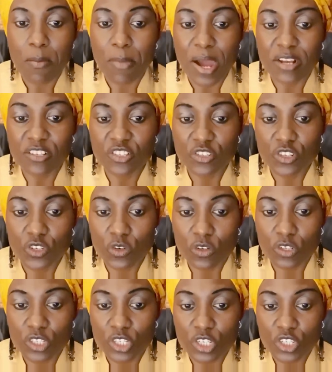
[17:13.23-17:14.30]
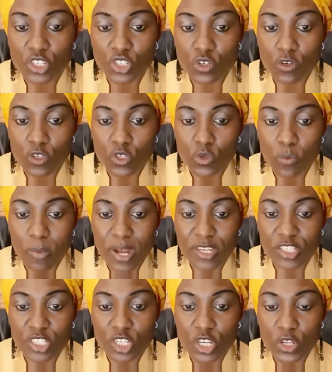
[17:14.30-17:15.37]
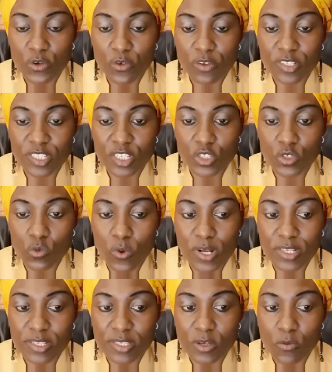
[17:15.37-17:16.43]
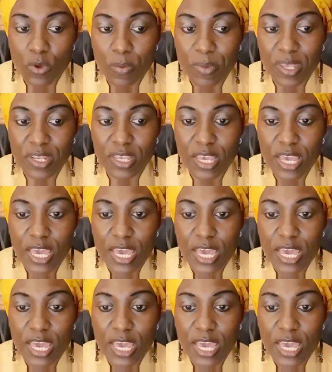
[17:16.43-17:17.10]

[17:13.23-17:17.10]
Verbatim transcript: A man should not show too much curiosity towards the women